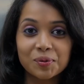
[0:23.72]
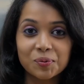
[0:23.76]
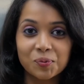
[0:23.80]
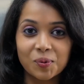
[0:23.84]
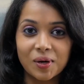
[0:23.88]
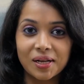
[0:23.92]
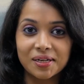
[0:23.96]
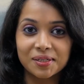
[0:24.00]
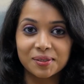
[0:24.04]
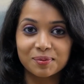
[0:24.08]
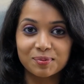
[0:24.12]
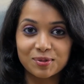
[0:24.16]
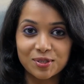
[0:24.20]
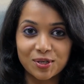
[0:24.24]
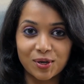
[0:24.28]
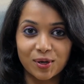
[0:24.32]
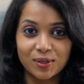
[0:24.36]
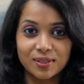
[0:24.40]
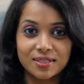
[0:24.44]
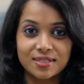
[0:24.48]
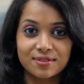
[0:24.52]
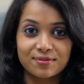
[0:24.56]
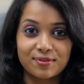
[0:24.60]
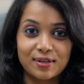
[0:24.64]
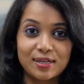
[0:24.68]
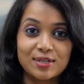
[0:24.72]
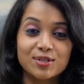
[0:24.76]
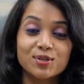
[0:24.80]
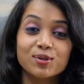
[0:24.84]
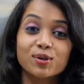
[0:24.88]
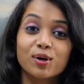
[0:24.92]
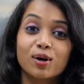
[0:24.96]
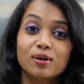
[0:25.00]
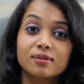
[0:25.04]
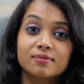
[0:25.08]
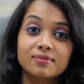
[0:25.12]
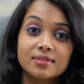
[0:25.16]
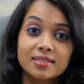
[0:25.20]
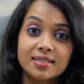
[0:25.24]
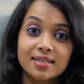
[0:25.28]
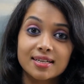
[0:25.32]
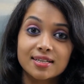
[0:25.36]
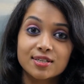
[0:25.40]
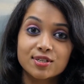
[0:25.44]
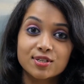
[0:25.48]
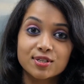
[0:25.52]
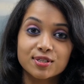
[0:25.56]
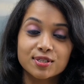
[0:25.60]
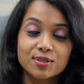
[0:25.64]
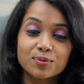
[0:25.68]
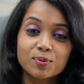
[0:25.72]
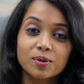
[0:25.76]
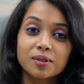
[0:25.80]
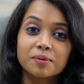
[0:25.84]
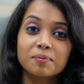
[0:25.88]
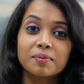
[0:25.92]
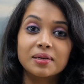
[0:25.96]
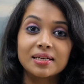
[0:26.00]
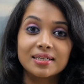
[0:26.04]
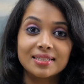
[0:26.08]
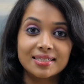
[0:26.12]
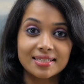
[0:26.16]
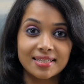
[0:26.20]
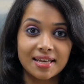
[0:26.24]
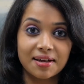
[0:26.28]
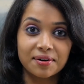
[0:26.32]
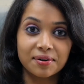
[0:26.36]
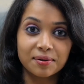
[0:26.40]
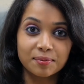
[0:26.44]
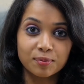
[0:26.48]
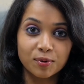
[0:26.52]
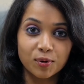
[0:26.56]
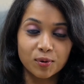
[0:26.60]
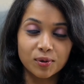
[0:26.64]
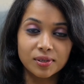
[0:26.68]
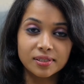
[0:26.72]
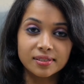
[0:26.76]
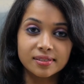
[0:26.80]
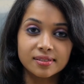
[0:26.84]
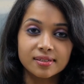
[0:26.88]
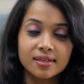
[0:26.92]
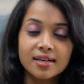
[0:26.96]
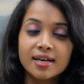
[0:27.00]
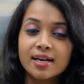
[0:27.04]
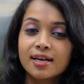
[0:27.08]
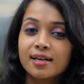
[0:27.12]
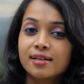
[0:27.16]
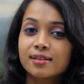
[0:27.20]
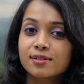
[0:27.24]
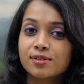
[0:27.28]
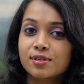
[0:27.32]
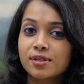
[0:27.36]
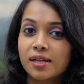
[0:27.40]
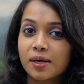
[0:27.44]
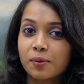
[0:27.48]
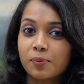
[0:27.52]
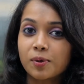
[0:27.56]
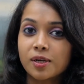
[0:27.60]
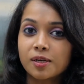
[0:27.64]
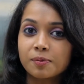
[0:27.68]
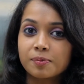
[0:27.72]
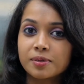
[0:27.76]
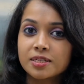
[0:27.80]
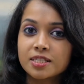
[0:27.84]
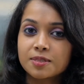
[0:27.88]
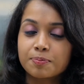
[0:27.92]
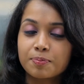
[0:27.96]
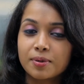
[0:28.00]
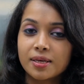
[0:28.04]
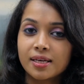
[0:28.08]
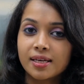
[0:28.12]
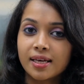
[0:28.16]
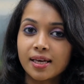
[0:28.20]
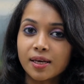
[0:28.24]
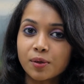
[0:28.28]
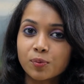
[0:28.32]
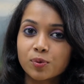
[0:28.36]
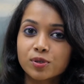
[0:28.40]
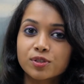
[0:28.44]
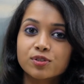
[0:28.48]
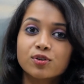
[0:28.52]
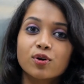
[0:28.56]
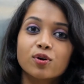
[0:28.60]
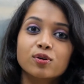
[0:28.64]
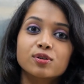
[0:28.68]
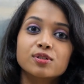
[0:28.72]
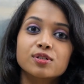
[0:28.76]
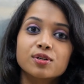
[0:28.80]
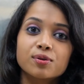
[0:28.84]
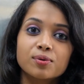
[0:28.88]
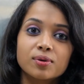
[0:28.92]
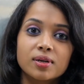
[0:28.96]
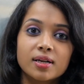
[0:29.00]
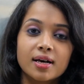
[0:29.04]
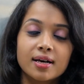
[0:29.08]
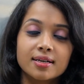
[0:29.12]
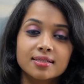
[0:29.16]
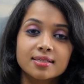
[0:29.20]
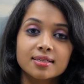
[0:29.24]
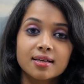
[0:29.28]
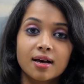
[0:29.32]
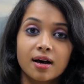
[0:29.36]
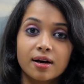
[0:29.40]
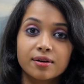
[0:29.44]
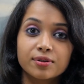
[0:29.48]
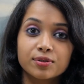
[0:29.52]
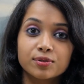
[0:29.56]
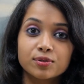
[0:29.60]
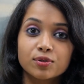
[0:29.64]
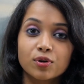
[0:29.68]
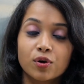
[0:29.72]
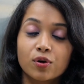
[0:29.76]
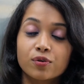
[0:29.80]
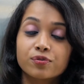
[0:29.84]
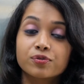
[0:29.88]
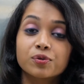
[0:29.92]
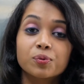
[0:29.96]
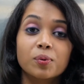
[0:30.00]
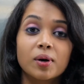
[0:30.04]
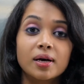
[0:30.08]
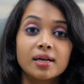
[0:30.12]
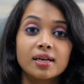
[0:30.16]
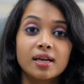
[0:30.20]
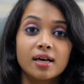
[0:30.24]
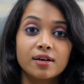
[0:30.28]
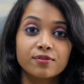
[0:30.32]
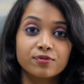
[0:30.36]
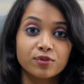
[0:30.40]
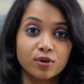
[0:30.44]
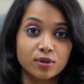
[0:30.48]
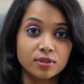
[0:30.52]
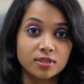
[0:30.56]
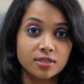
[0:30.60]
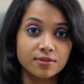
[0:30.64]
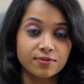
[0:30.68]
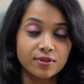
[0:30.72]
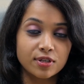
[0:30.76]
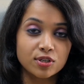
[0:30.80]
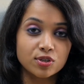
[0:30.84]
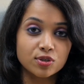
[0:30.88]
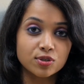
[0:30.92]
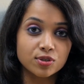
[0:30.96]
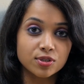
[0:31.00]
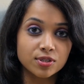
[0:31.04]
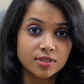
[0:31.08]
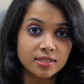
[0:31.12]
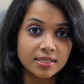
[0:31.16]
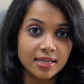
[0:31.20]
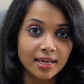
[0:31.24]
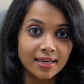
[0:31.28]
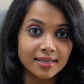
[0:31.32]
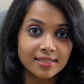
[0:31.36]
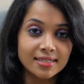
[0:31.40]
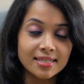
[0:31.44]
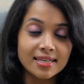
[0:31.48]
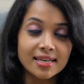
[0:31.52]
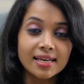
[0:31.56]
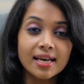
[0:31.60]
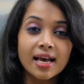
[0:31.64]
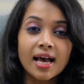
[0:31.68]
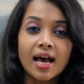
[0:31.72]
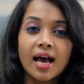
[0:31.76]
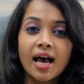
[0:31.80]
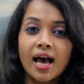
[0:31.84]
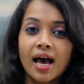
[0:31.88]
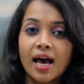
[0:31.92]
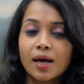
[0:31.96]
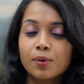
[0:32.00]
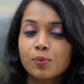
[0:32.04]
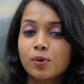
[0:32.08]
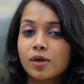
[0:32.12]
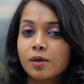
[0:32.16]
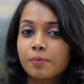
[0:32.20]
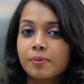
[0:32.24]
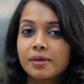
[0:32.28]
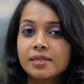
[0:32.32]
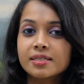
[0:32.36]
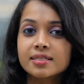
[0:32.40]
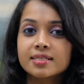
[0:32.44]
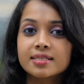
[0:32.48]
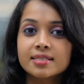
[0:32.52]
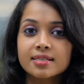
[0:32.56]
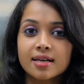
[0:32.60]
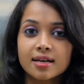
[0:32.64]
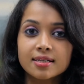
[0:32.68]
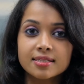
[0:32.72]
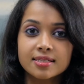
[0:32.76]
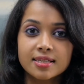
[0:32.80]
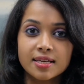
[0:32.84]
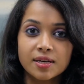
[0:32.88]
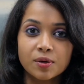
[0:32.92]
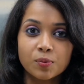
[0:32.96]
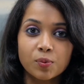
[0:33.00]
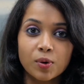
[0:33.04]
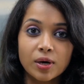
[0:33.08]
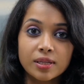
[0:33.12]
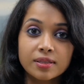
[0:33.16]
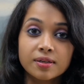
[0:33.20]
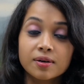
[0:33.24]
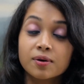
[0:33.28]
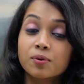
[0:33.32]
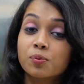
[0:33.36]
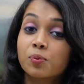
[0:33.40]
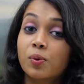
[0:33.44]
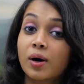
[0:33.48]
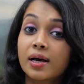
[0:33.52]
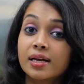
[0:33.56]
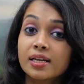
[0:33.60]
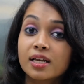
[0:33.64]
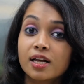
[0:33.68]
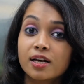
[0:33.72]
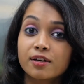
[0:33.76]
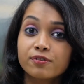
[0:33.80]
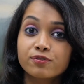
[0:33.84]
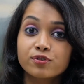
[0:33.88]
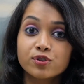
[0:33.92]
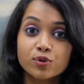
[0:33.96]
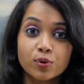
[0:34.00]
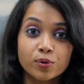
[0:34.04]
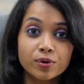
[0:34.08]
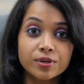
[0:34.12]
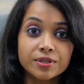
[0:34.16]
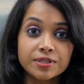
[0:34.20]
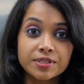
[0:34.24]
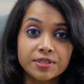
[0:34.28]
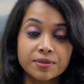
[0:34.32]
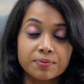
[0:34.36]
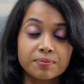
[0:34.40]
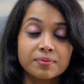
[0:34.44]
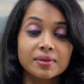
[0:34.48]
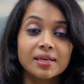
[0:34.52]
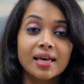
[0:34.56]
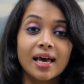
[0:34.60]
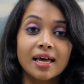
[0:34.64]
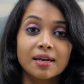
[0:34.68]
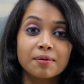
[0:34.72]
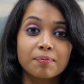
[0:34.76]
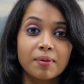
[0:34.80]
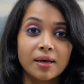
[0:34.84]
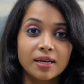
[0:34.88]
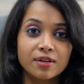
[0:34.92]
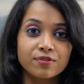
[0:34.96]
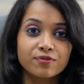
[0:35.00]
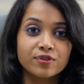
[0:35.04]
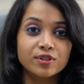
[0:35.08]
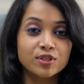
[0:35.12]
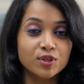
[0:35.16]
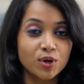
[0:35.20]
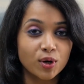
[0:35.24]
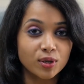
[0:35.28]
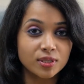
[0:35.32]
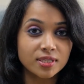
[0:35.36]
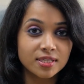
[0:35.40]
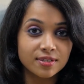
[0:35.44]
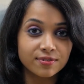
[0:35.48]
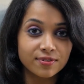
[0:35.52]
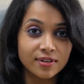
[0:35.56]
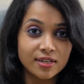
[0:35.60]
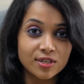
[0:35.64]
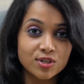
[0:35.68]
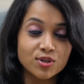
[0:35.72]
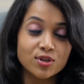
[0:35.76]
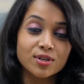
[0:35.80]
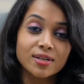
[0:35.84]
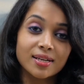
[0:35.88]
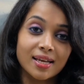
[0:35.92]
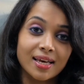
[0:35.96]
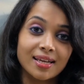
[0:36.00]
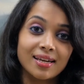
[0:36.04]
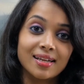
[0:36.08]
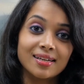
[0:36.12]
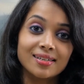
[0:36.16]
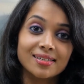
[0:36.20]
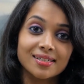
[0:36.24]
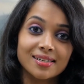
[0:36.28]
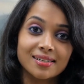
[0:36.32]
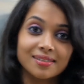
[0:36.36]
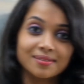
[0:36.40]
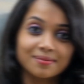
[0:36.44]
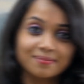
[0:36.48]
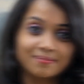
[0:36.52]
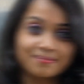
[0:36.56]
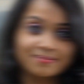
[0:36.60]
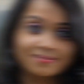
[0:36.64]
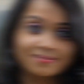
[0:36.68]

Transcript: and welcome to Conservation Conversations with me, Sarah Mohan. Today we'll be speaking with Dr. Ullas Karanth of the Wildlife Conservation Society, and we'll be discussing whether wildlife tourism can benefit conservation in India.